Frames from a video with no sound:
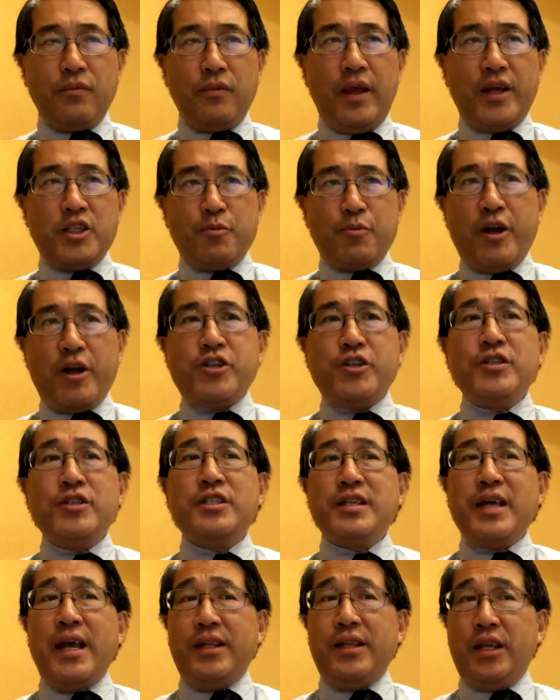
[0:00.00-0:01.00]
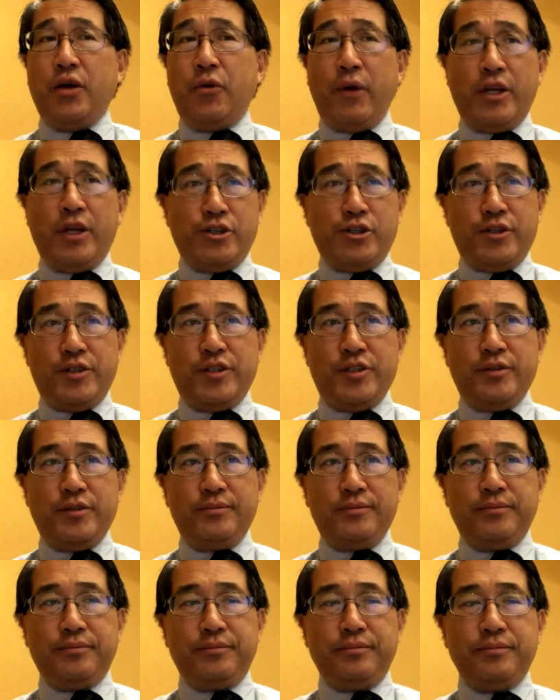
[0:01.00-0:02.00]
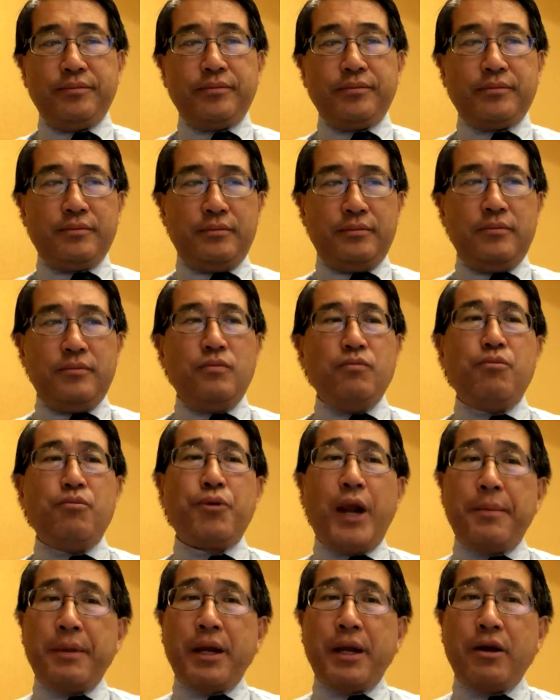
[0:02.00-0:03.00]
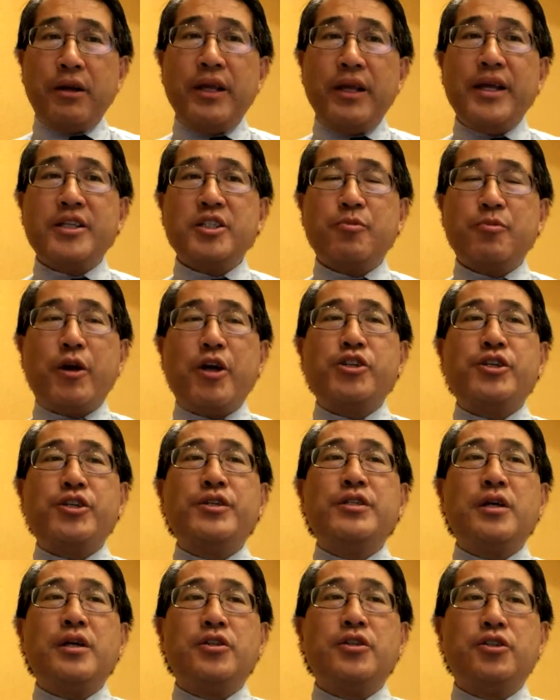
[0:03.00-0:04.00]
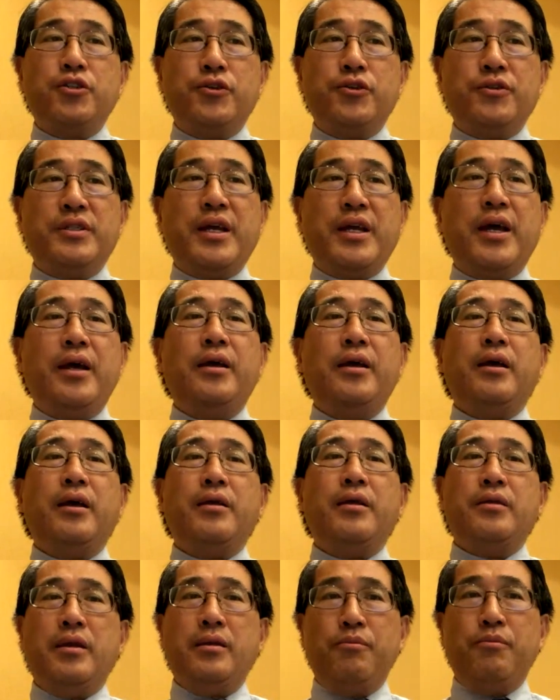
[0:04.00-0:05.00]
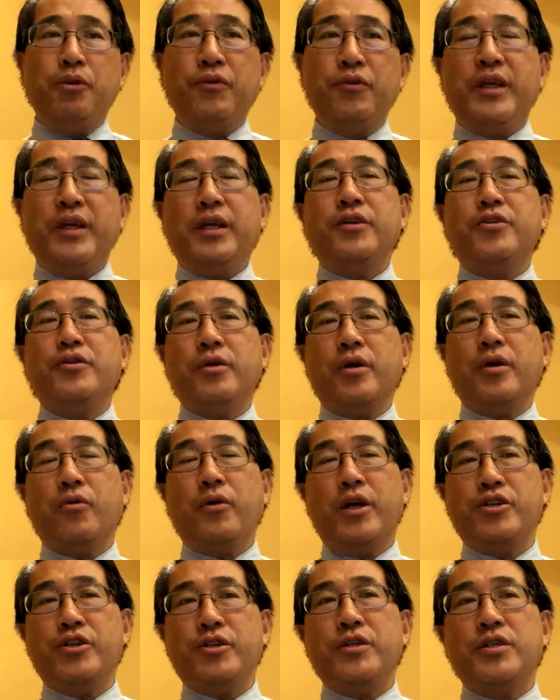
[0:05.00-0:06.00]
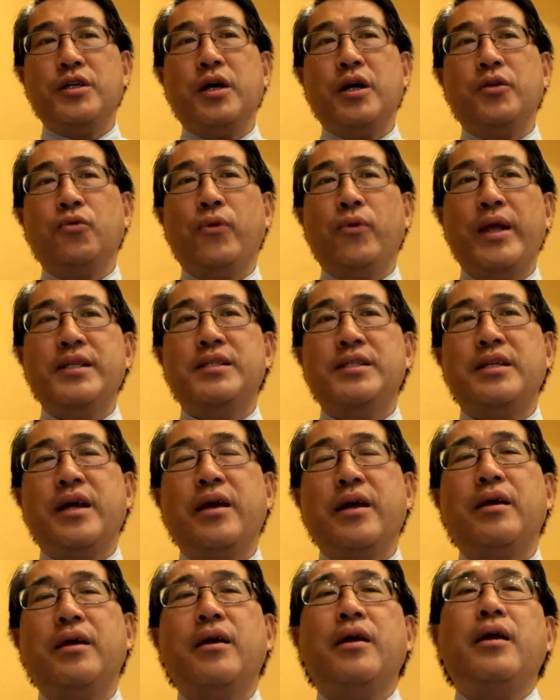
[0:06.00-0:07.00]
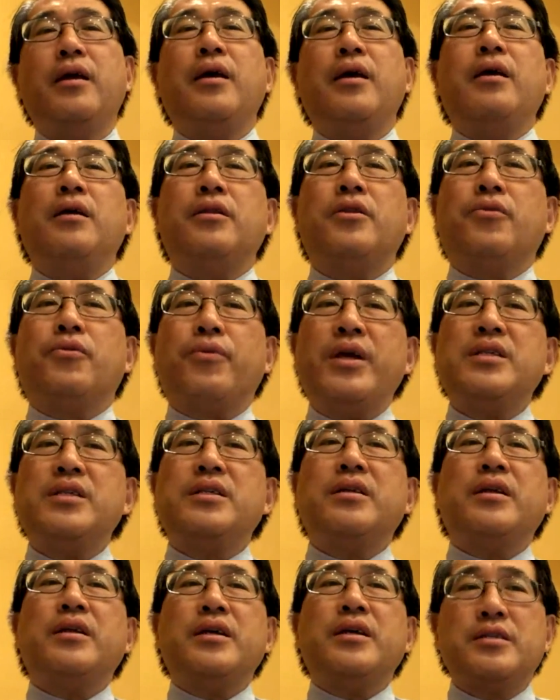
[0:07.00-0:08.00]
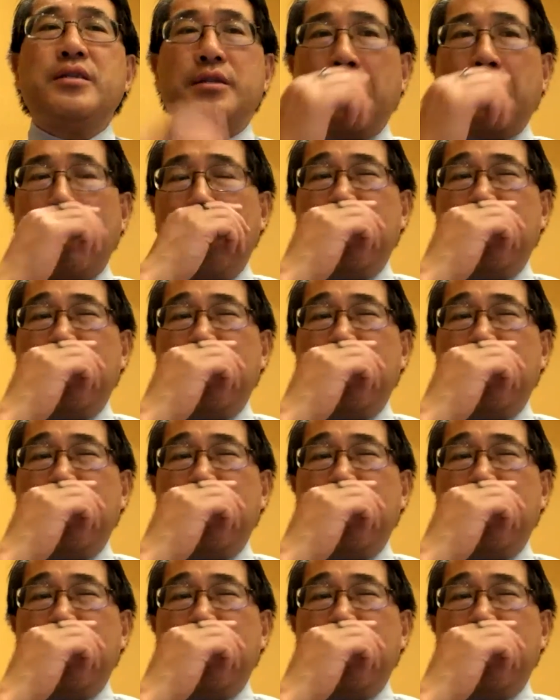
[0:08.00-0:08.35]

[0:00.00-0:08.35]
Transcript: expressions and equations. Primarily expressions on Tuesday and moving into equations on Wednesday. The reason is